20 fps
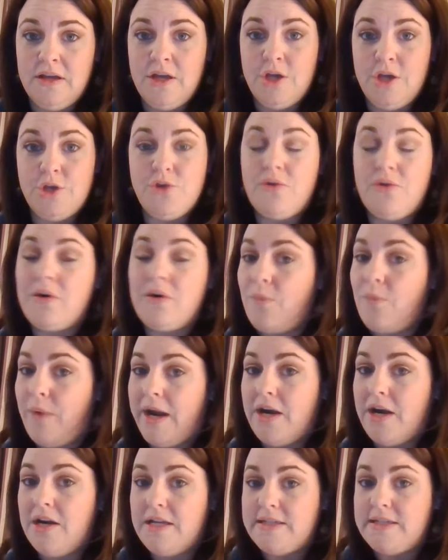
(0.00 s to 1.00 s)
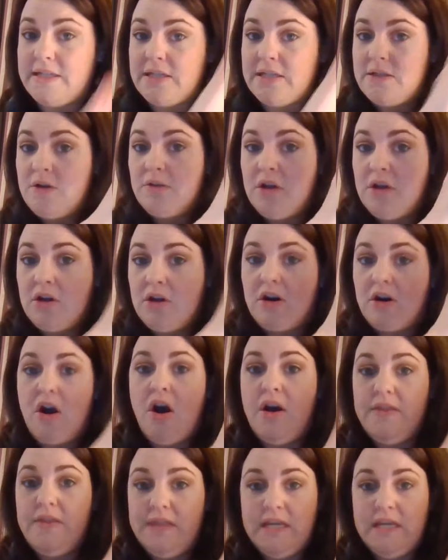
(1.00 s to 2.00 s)
Your awareness is no longer
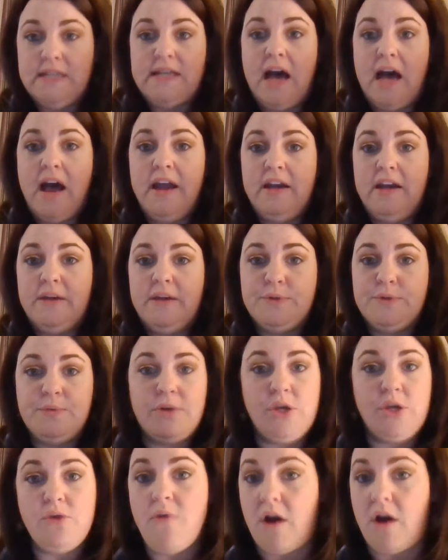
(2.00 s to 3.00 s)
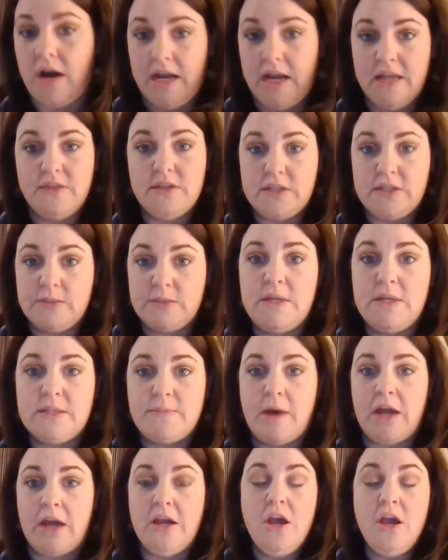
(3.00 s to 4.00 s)
on these items when you are in the sweet
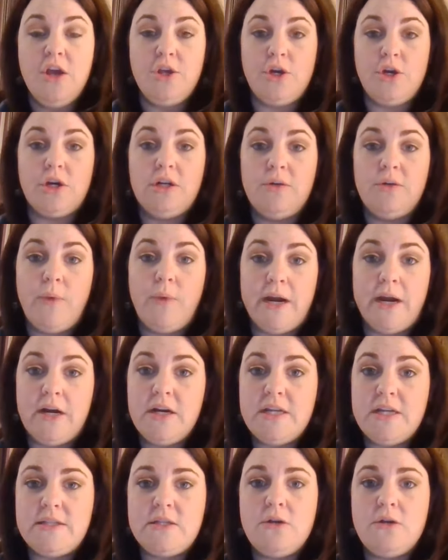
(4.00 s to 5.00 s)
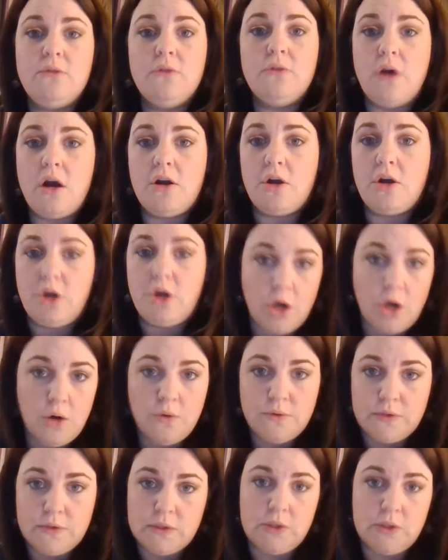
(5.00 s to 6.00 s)
spot. Your awareness no longer
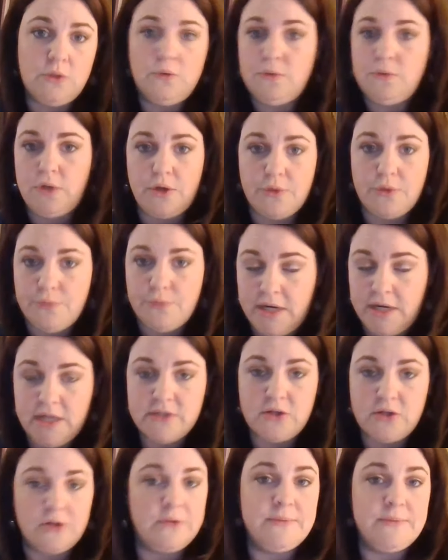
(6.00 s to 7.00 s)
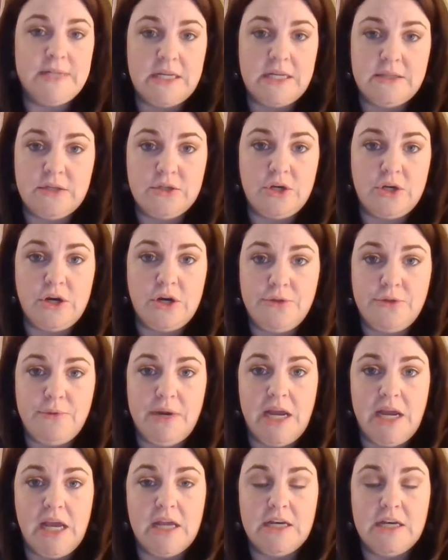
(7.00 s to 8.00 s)
goes to your 3D circumstances or your
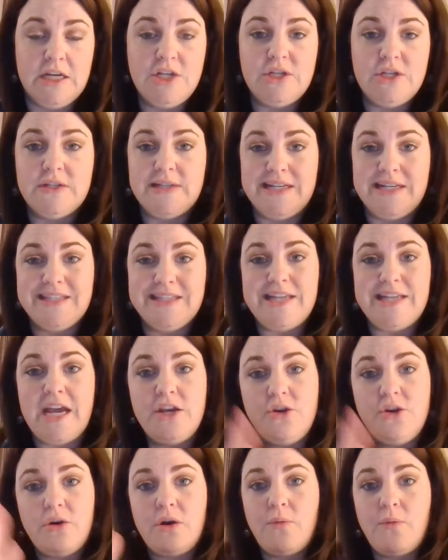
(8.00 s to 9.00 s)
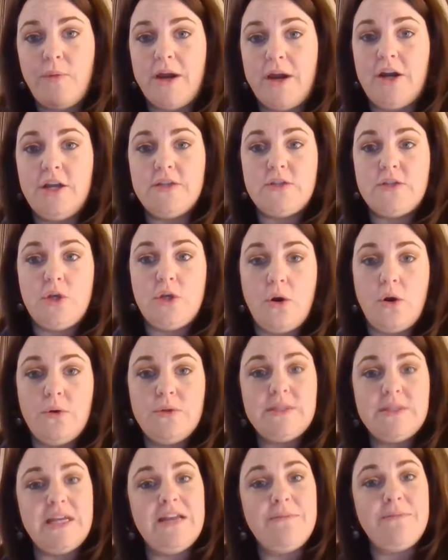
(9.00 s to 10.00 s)
3D conditions. Instead, your awareness
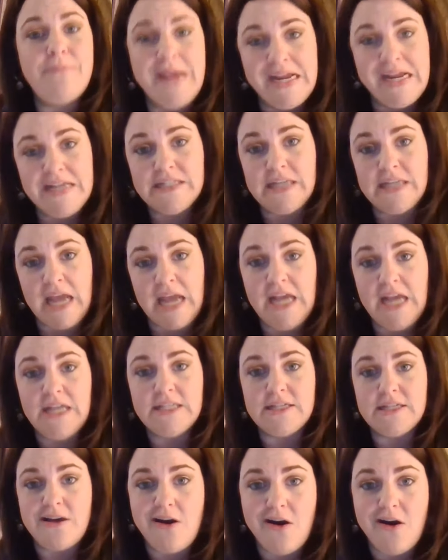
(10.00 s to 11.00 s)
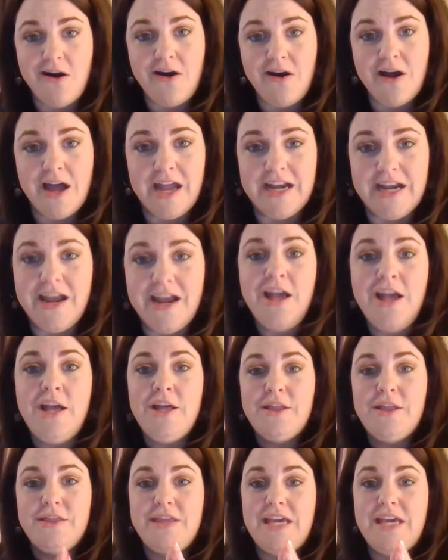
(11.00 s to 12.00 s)
goes and maintains on
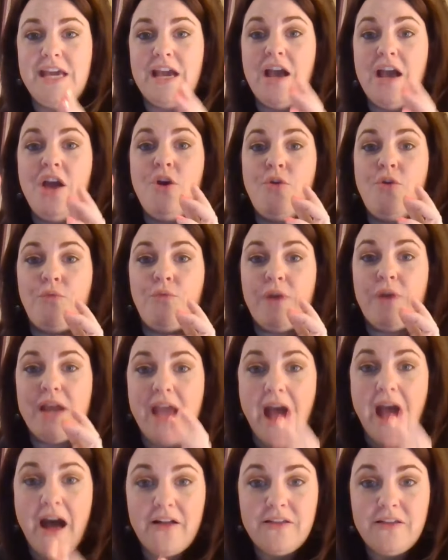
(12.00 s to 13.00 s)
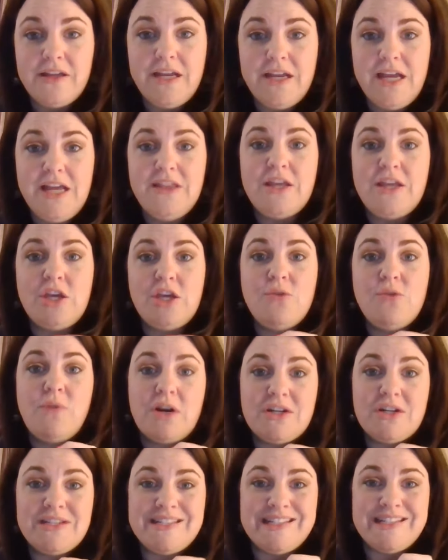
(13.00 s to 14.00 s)
the reality that you
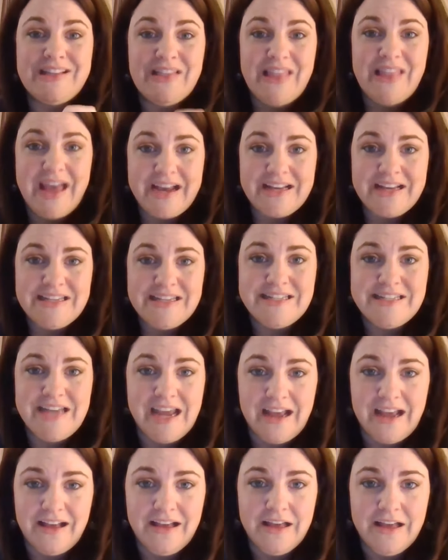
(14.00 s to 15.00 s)
are selecting,